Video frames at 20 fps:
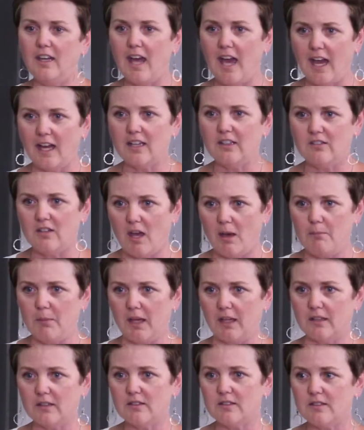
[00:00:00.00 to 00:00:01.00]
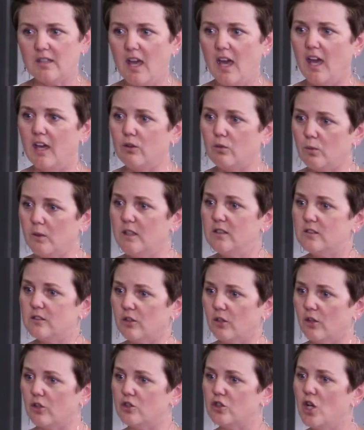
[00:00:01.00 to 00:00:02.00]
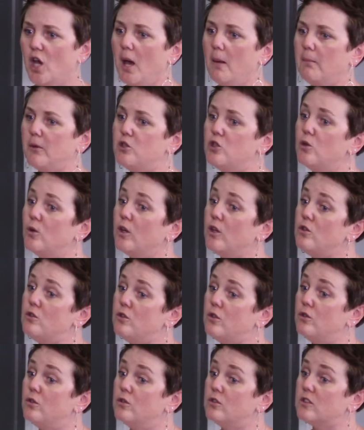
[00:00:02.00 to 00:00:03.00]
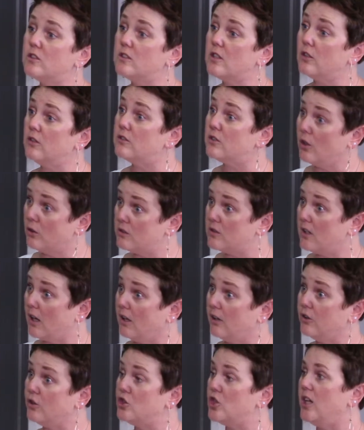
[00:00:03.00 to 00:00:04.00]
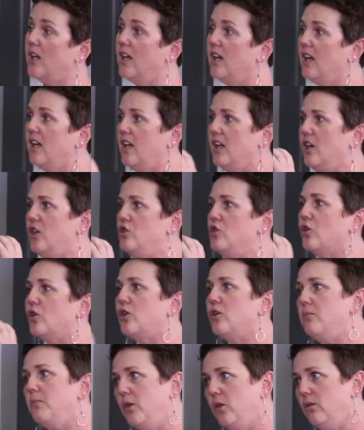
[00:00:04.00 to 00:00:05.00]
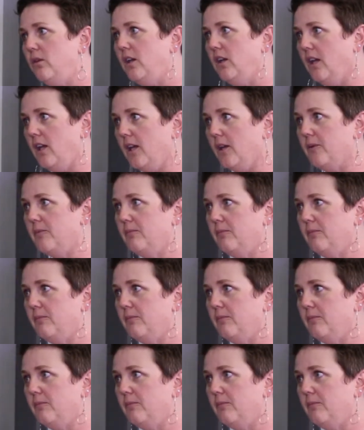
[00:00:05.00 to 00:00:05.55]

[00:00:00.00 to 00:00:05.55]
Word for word: in academics and research, but you can do sociology in your community.